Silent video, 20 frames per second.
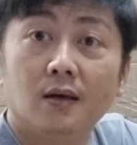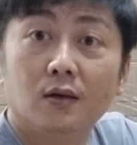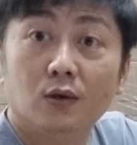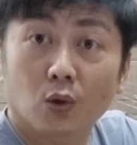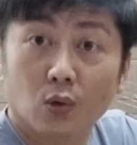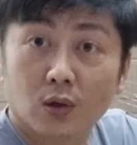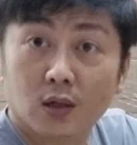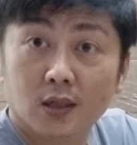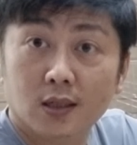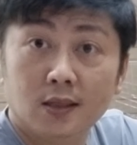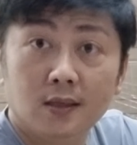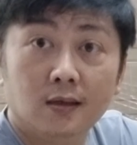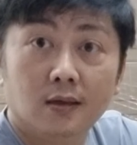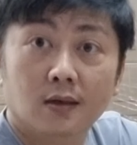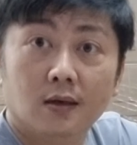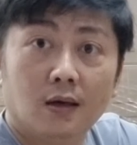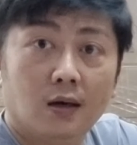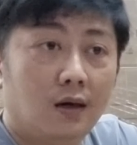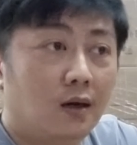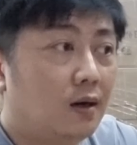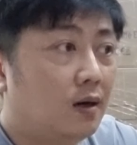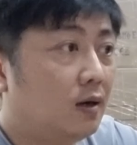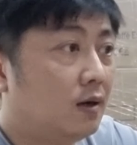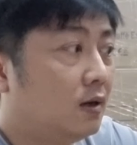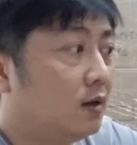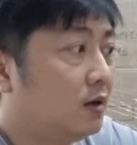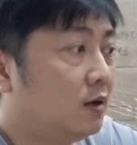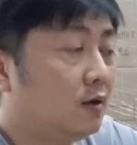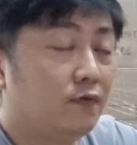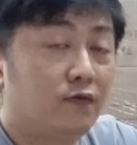locally
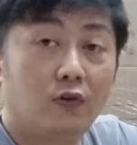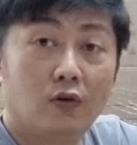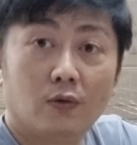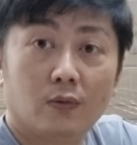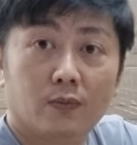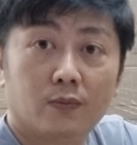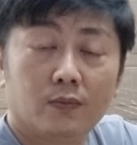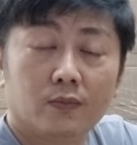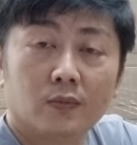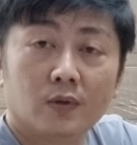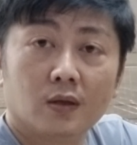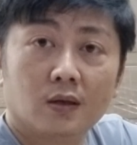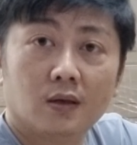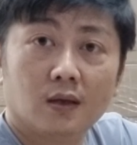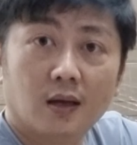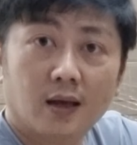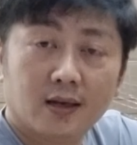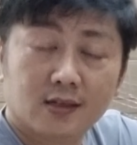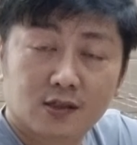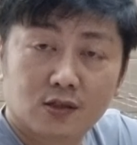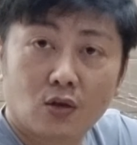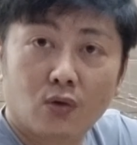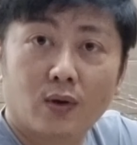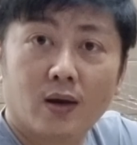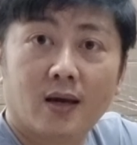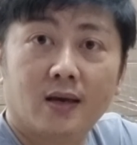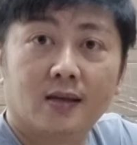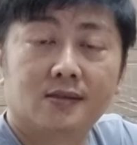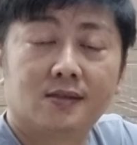uh, for as long